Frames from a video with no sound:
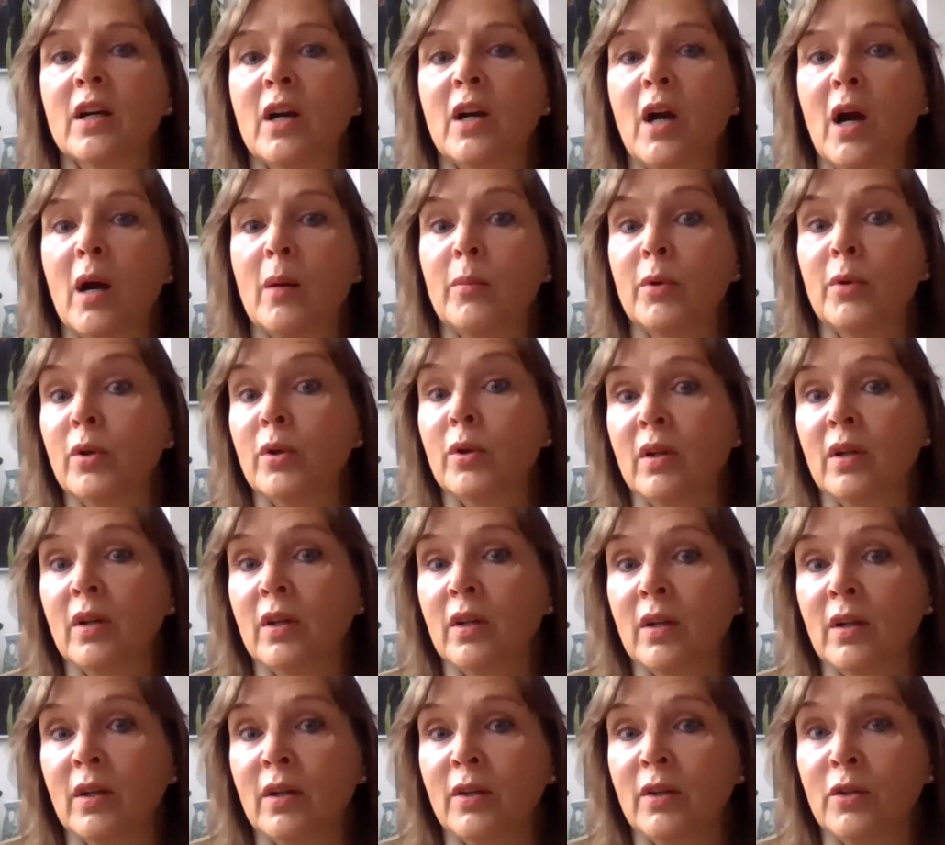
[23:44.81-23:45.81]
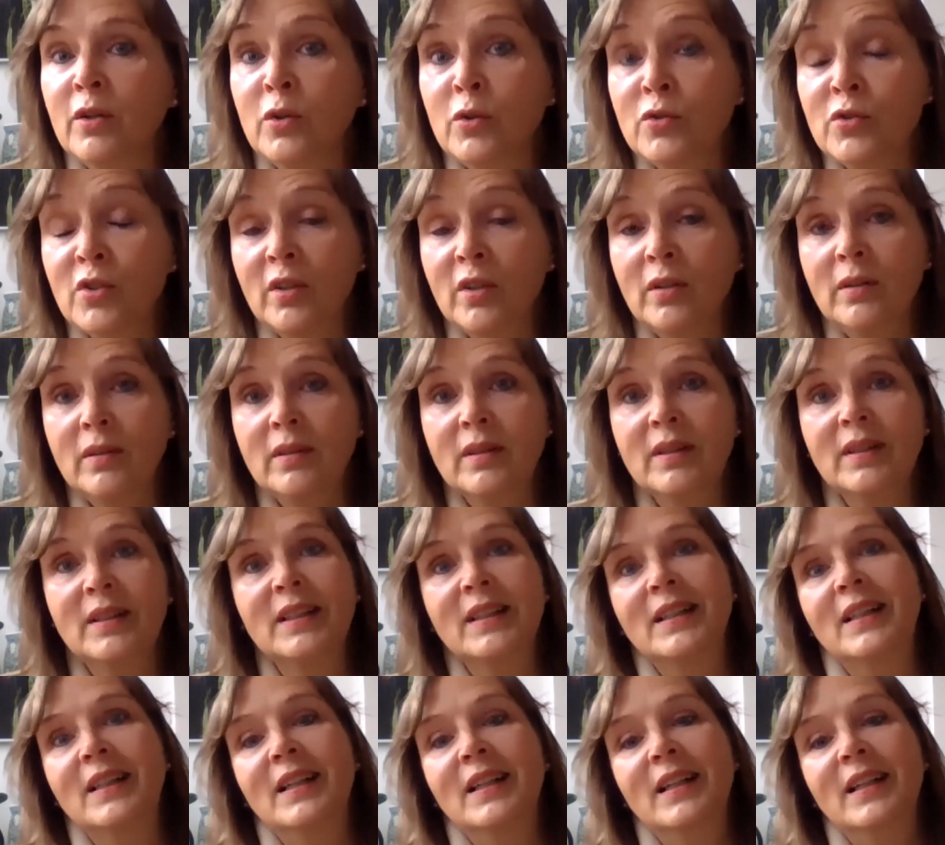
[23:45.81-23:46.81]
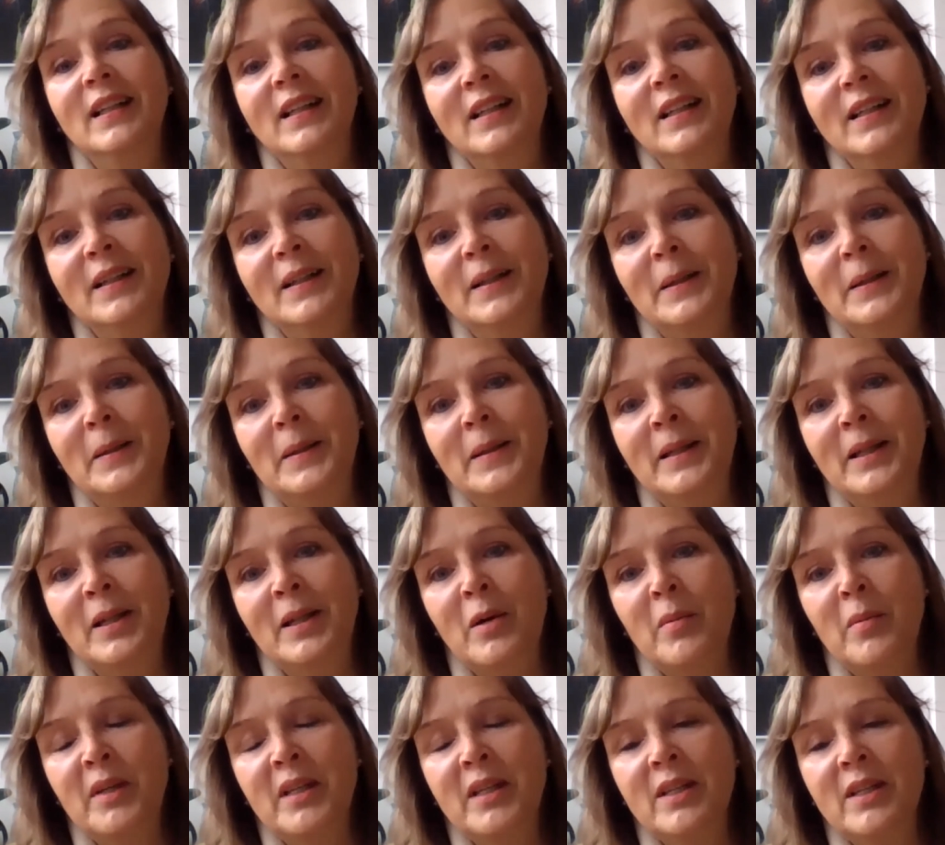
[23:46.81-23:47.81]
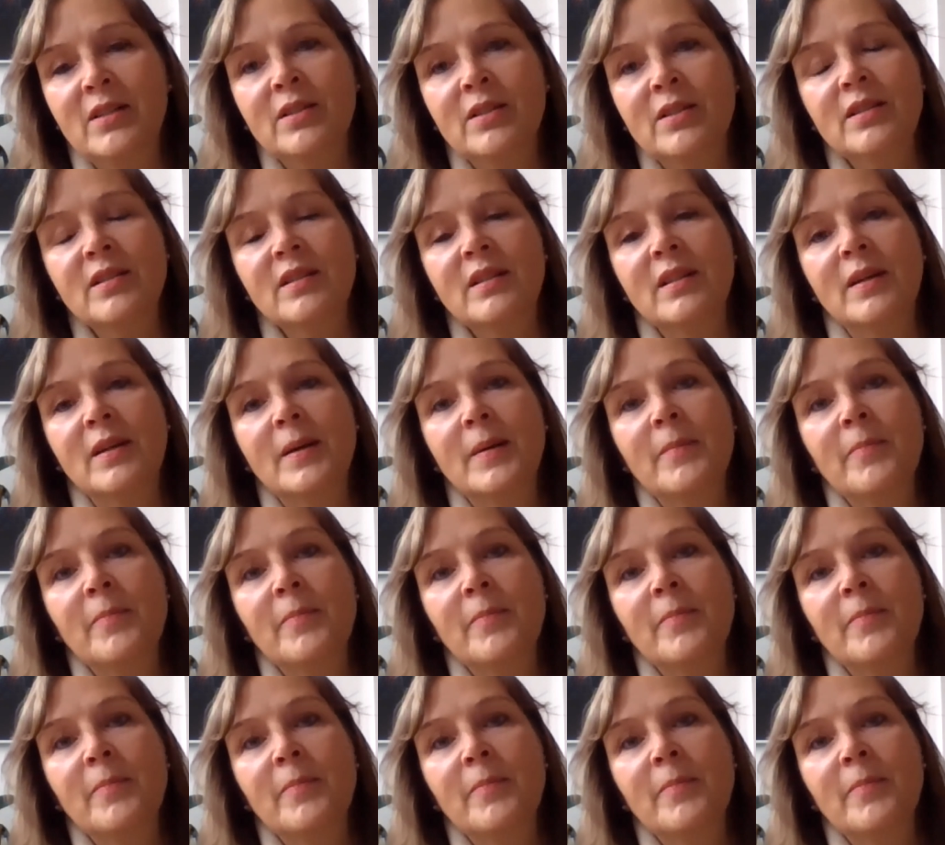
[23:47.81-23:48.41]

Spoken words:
carbon neutral in the coming years,